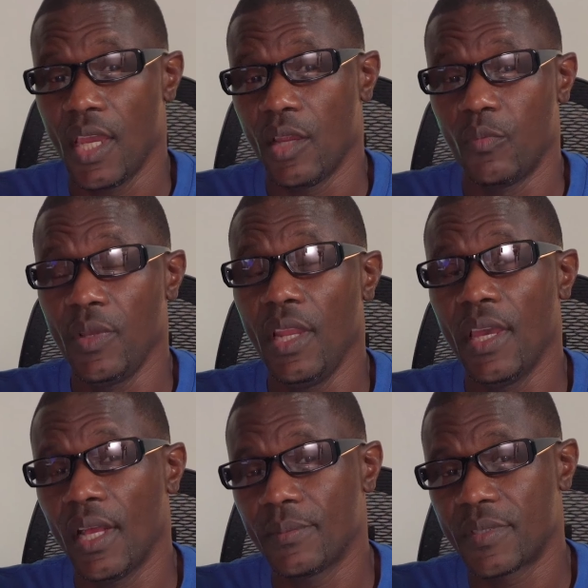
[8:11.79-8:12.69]
It really
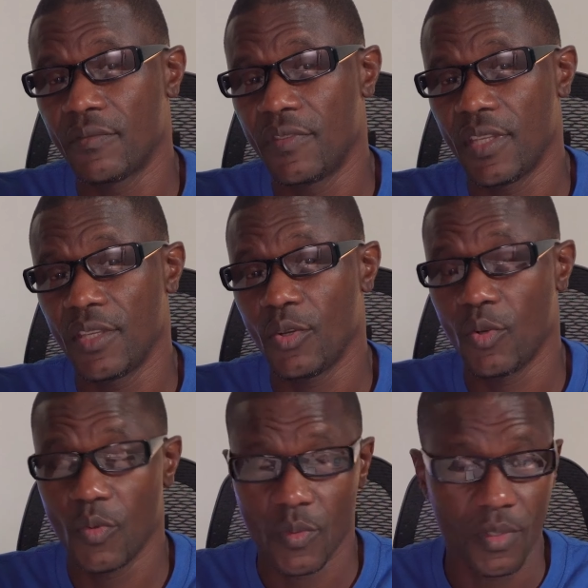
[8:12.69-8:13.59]
helps the
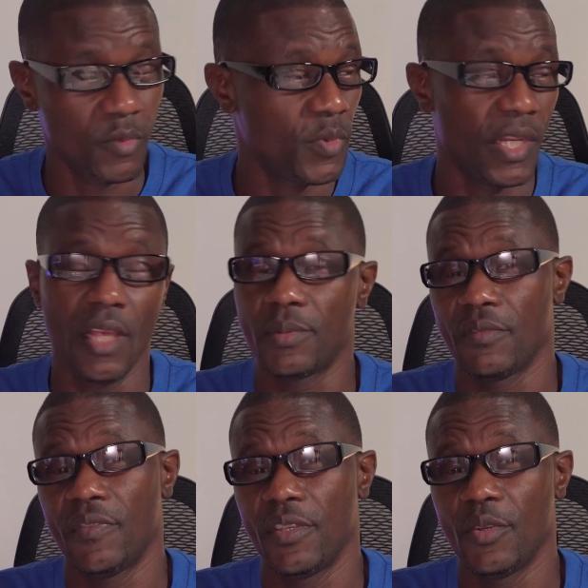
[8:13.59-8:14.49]
video. It really helps the
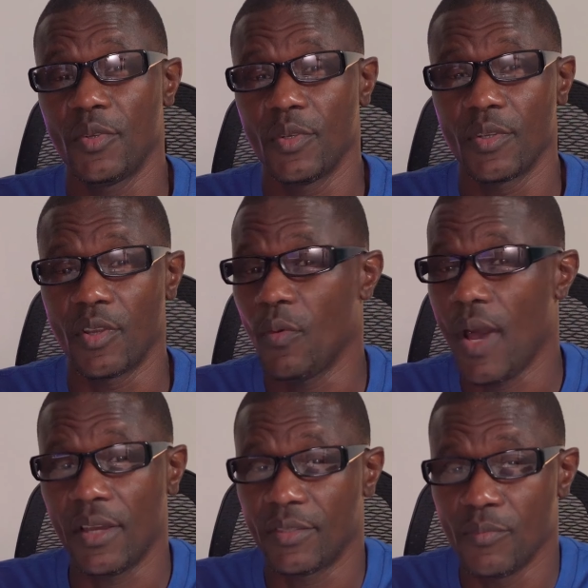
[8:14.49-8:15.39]
video to go
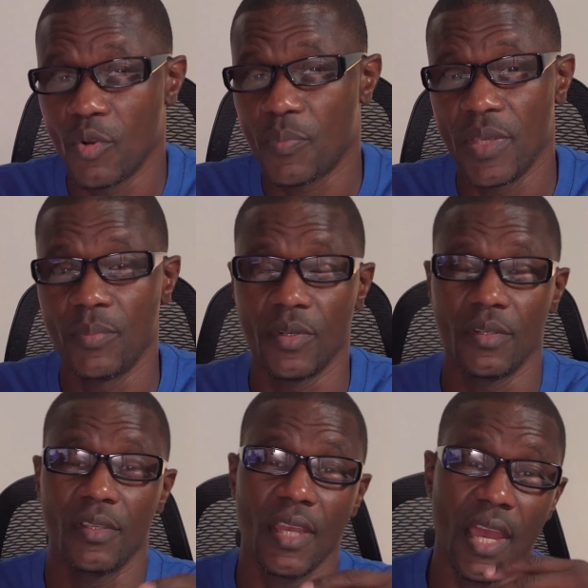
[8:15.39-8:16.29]
out to more
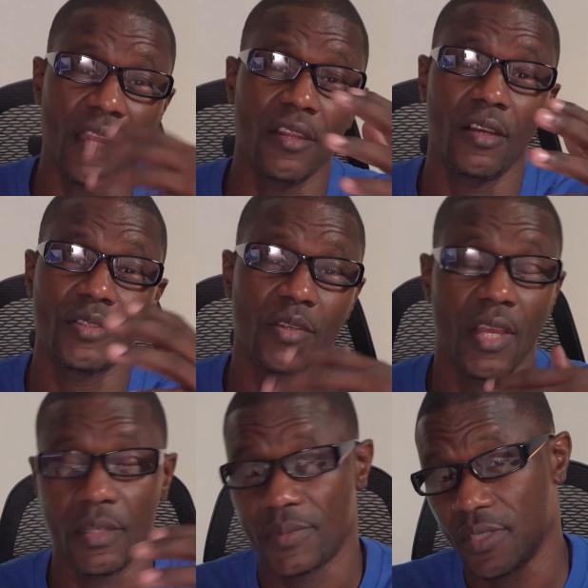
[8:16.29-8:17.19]
people. And it also
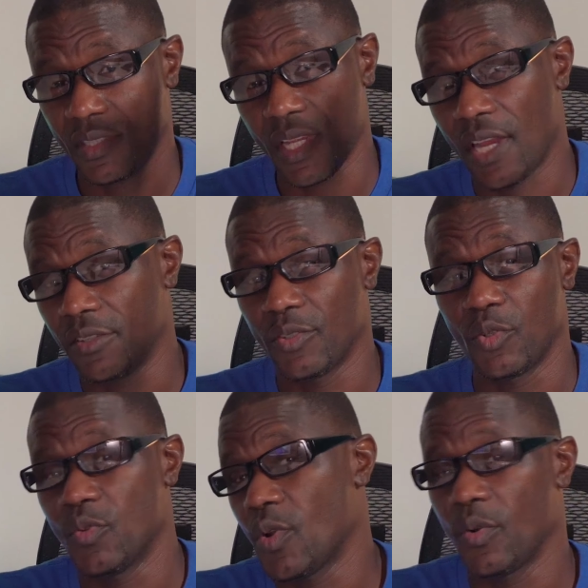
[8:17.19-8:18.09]
helps this channel to
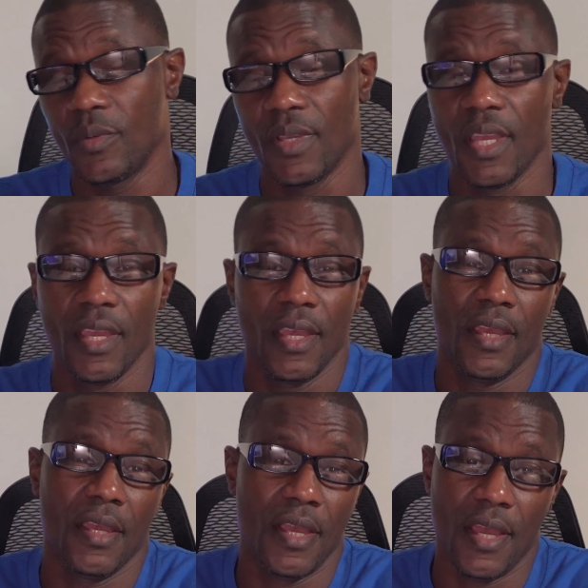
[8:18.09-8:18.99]
grow.
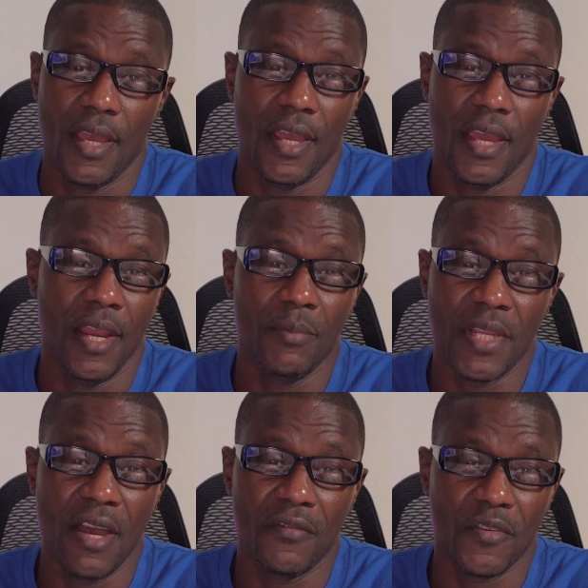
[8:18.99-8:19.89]
And I'm
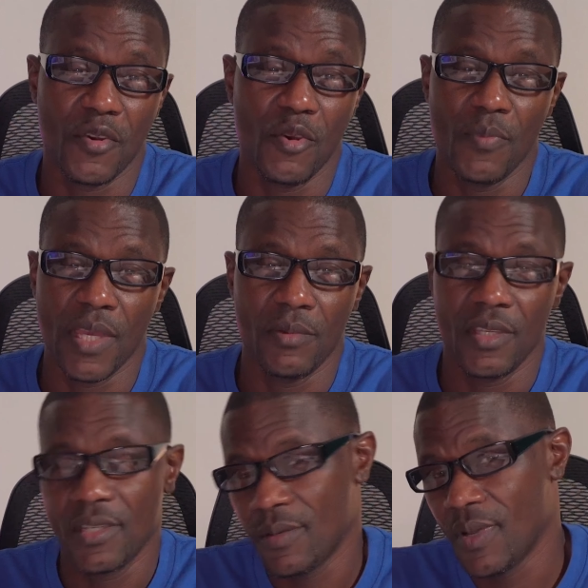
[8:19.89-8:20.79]
down for growth, baby.
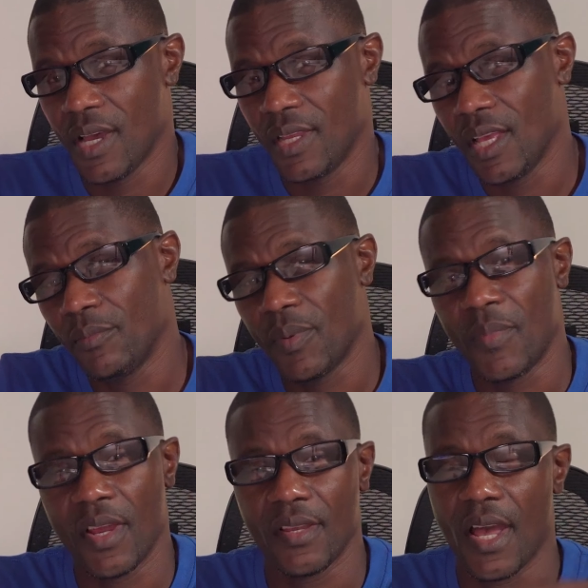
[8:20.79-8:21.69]
Come on, help a
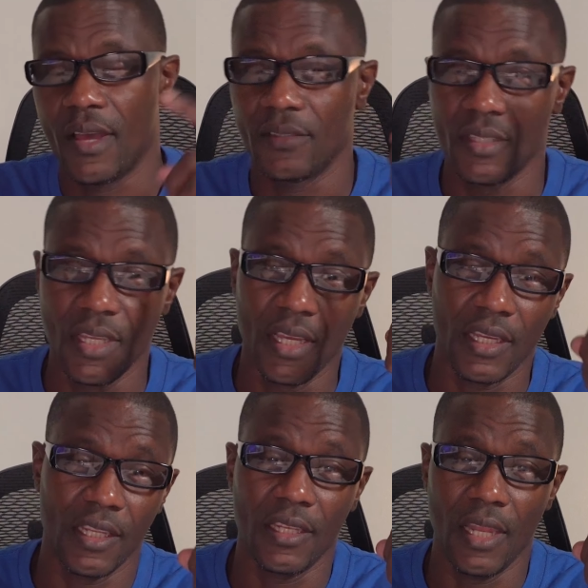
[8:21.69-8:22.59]
brother out.
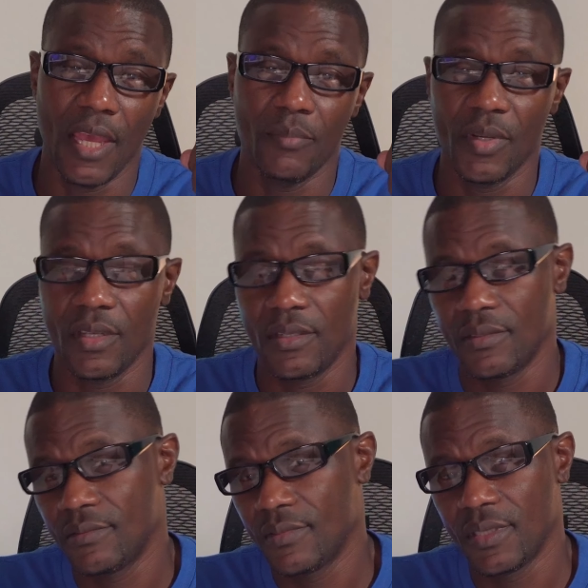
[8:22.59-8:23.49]
Click the like
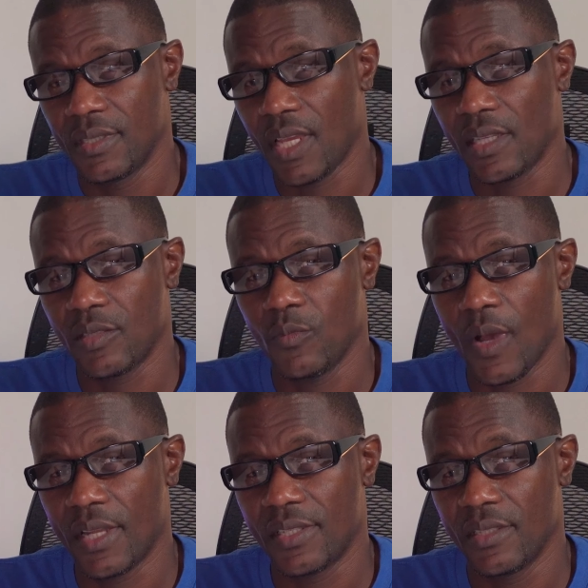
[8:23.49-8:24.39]
button. Thanks for
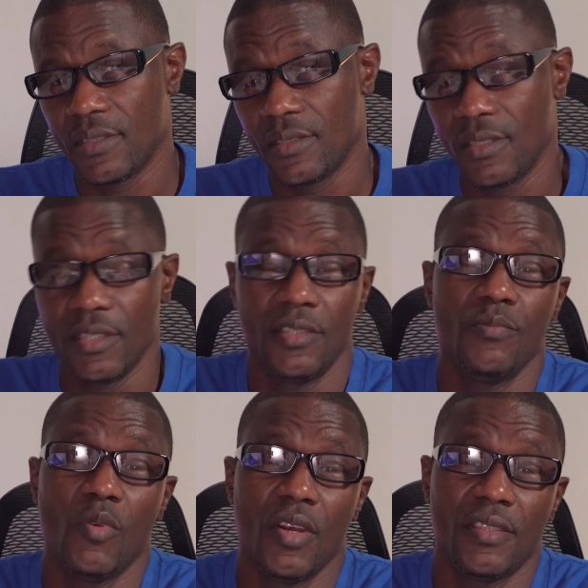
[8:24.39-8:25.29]
watching. It's
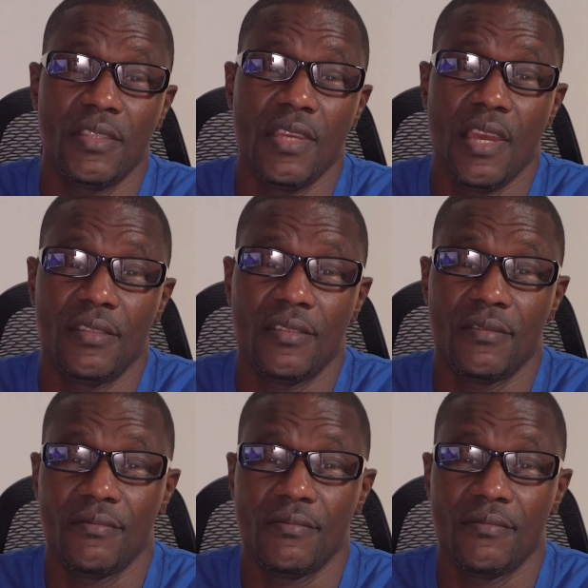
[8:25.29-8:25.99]
your boy CH.